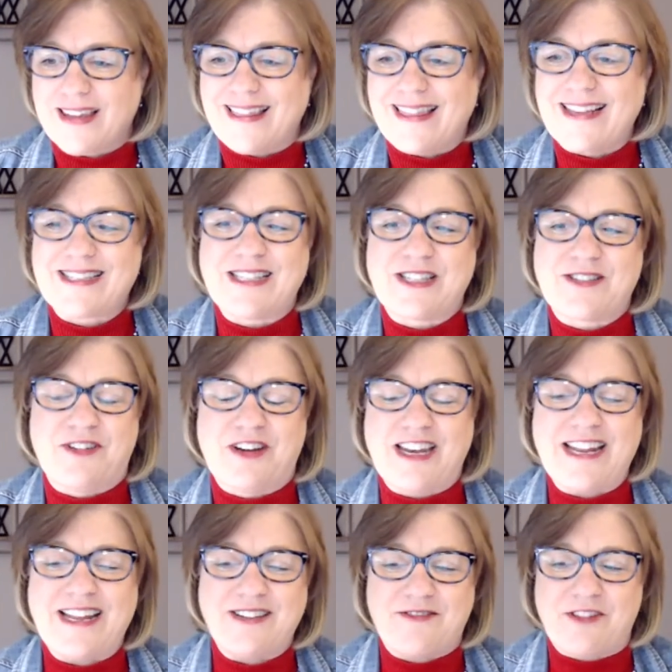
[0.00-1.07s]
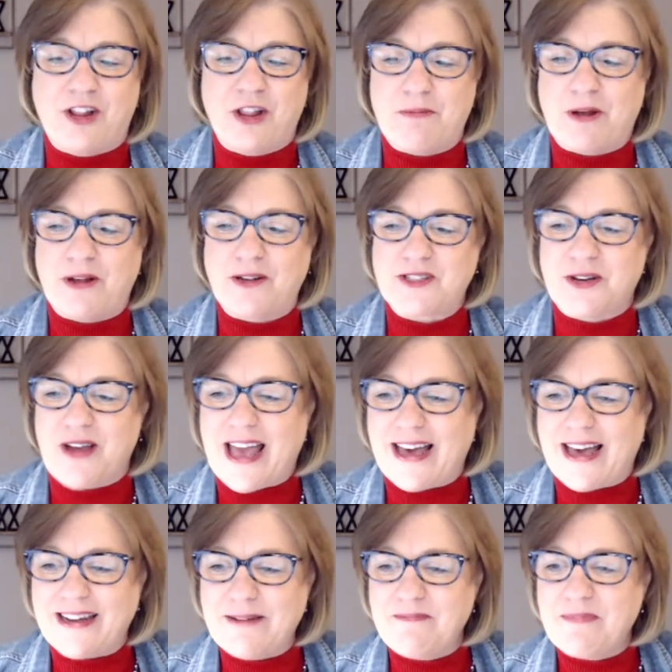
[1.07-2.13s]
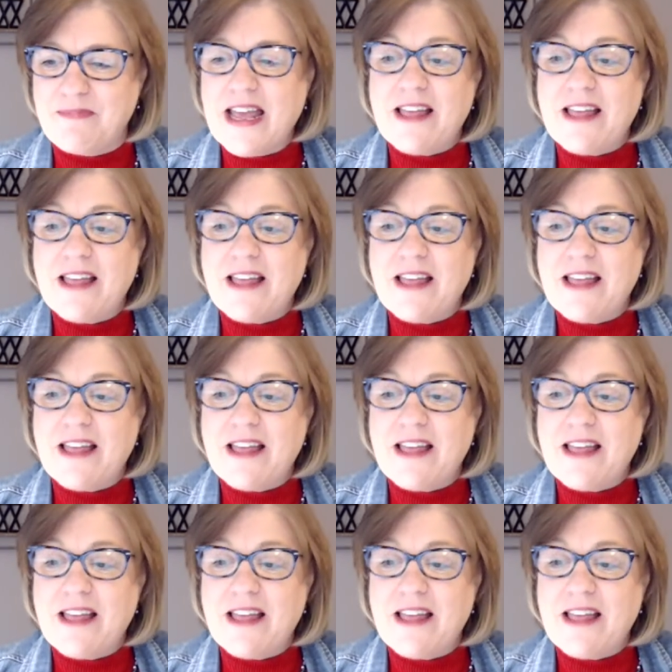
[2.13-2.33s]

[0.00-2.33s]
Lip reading: This is funny. Philip also added